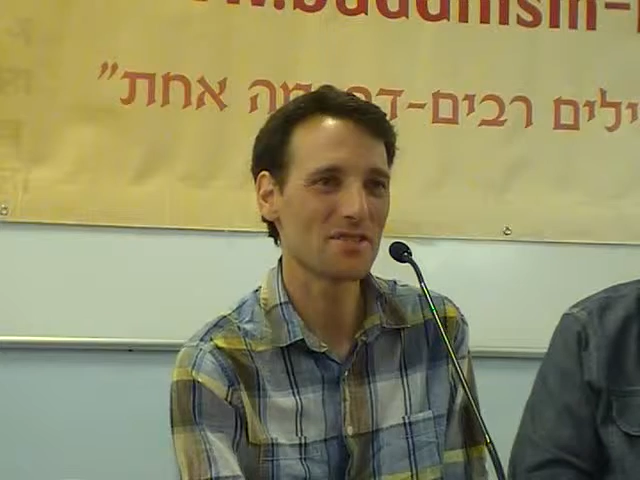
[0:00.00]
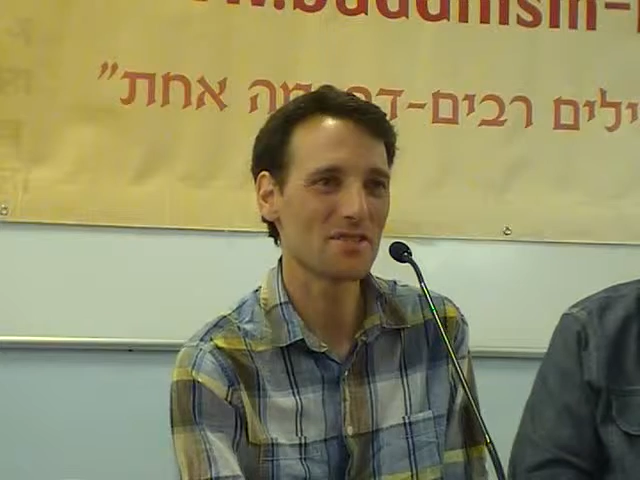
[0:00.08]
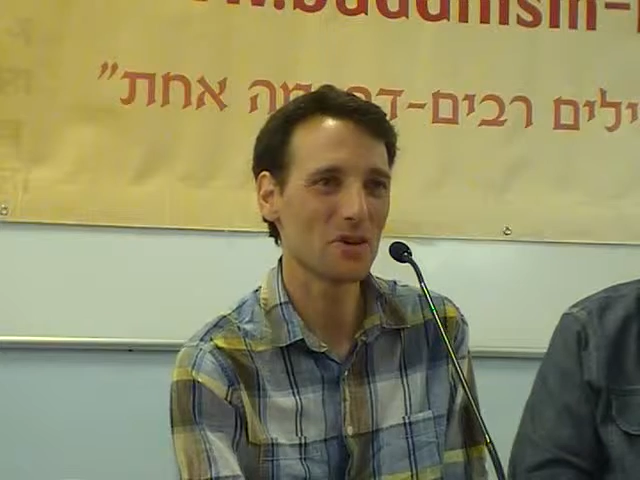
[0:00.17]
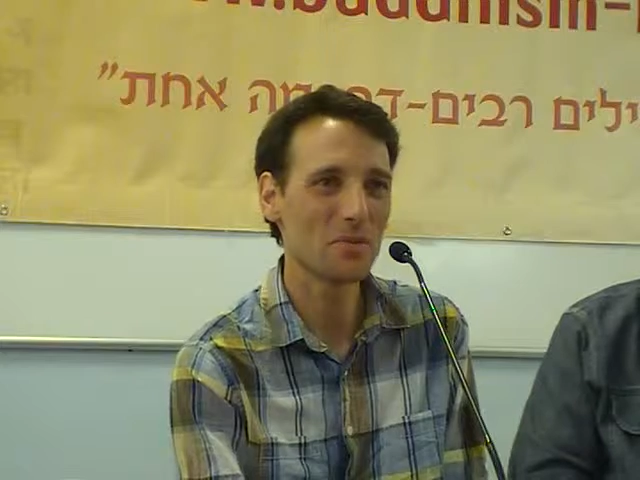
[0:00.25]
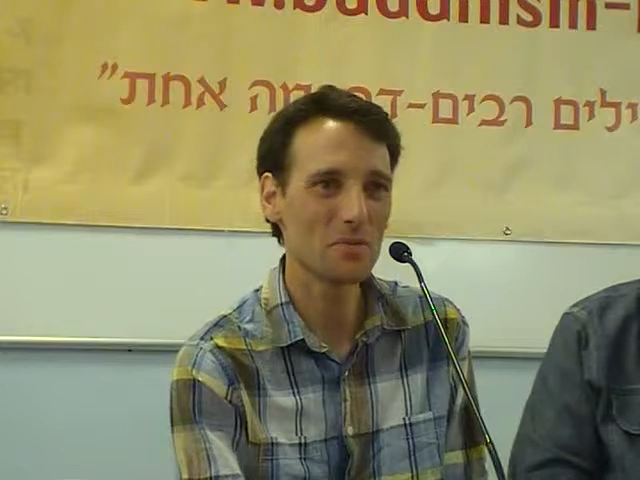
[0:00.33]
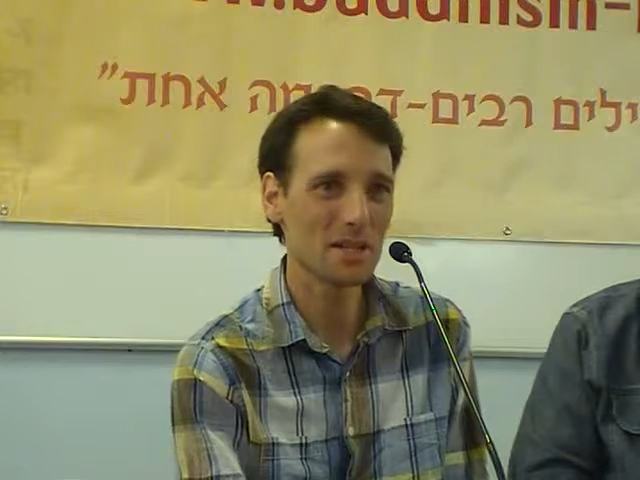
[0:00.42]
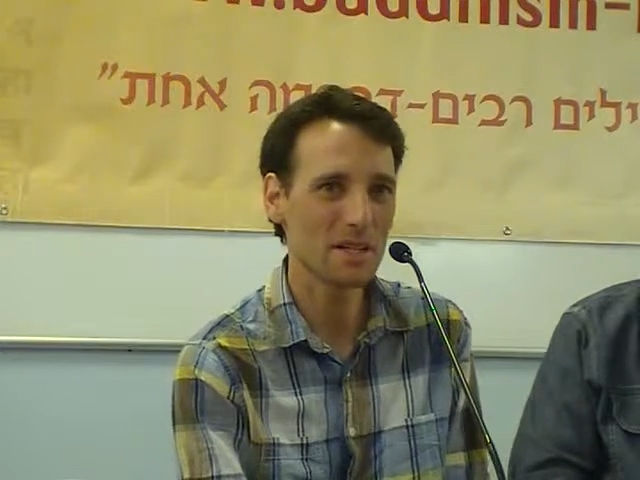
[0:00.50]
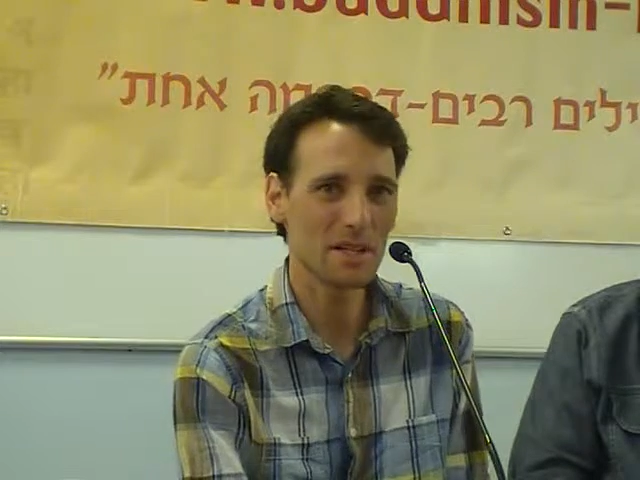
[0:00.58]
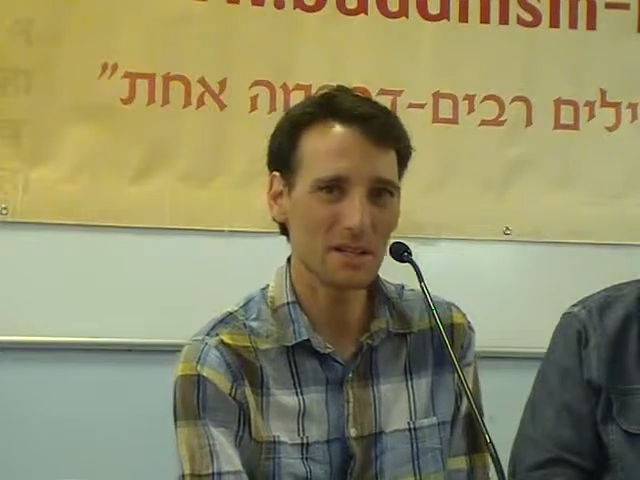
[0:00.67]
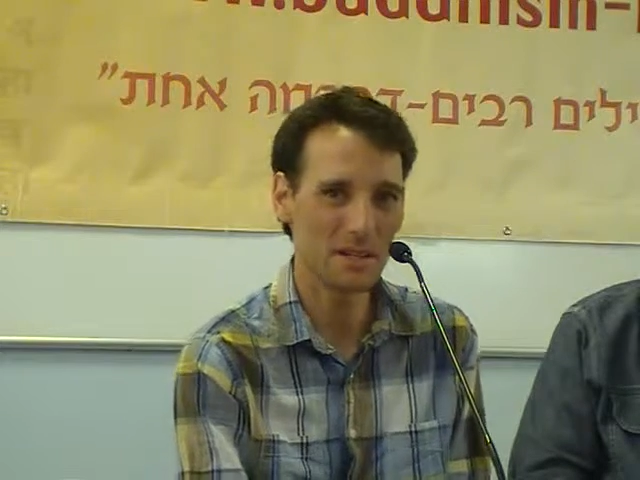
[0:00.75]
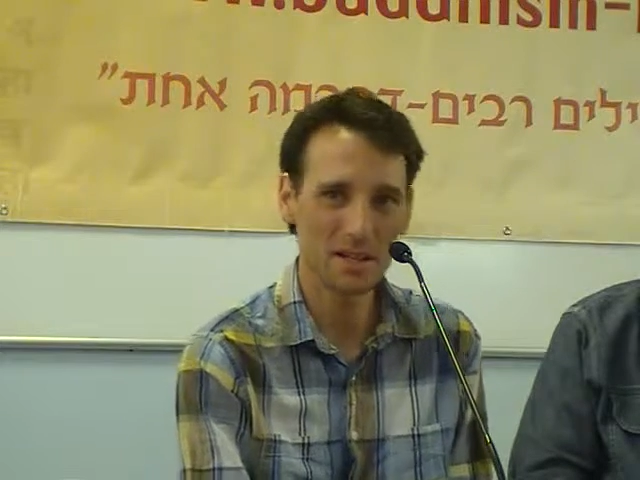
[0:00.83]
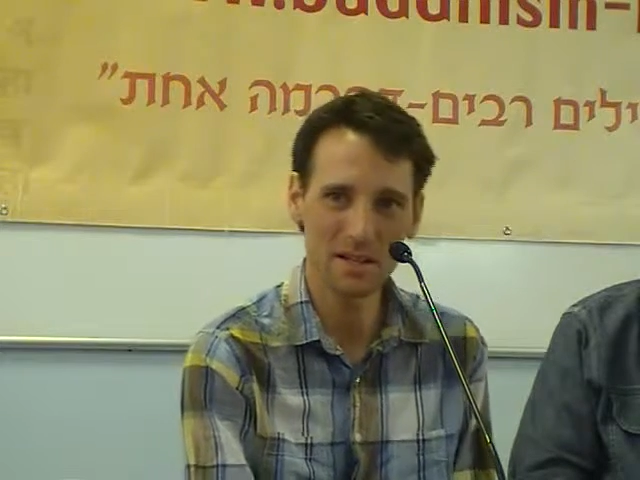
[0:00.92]
so many
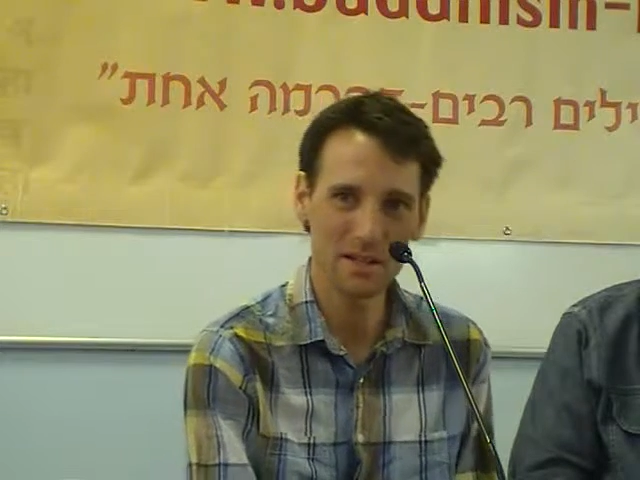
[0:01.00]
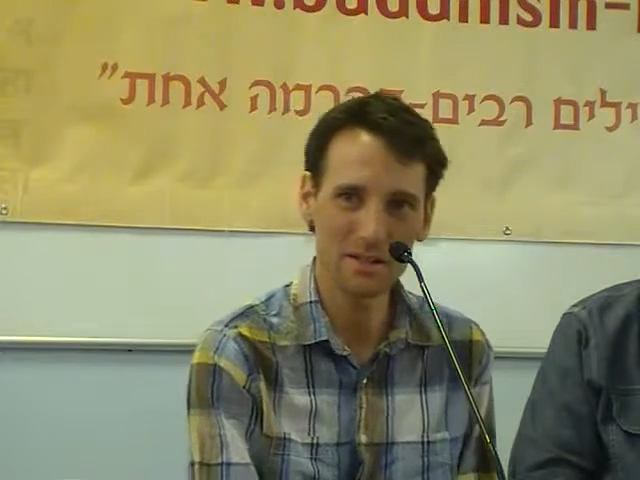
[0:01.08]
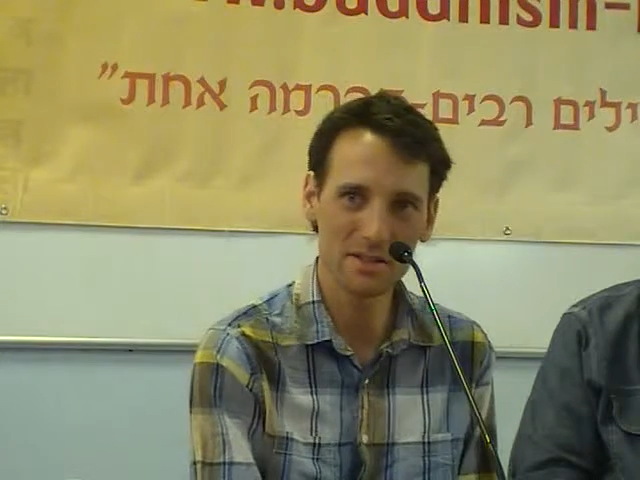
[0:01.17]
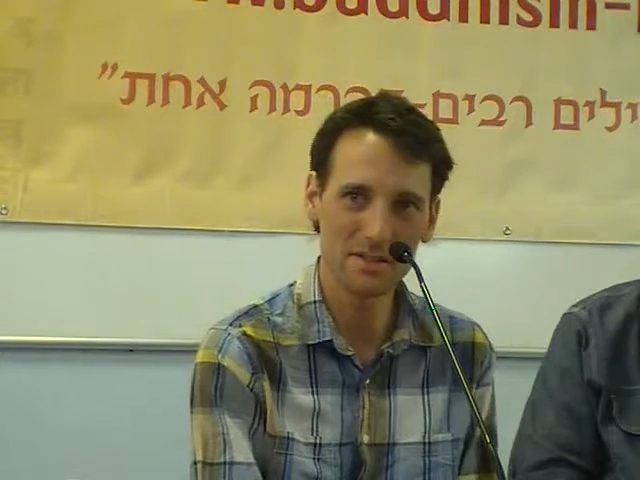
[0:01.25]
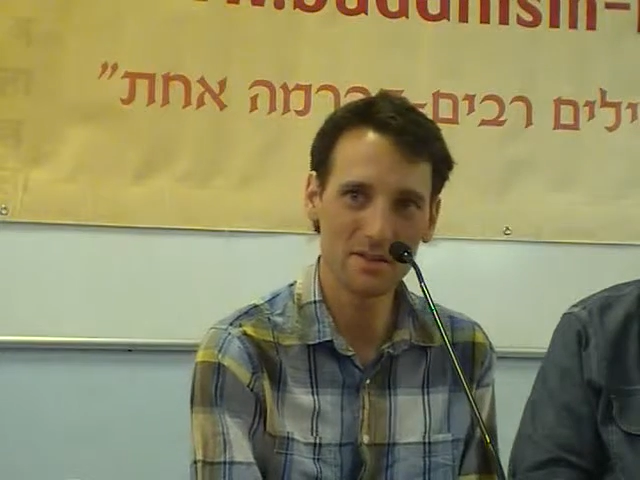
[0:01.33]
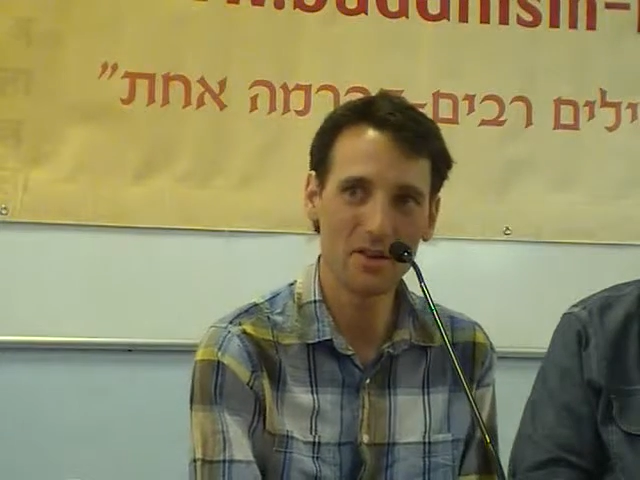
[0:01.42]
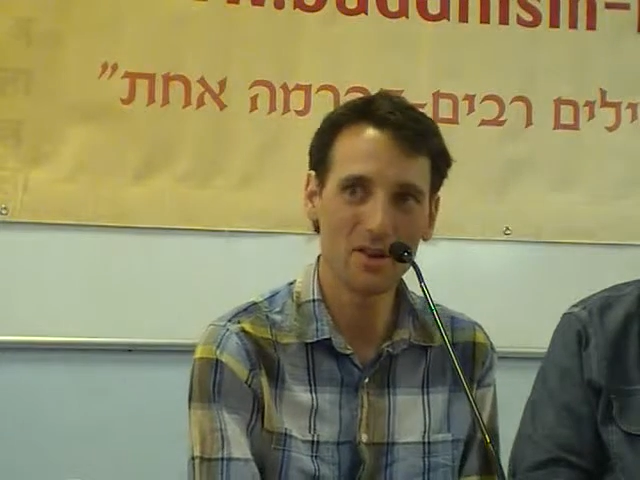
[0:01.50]
things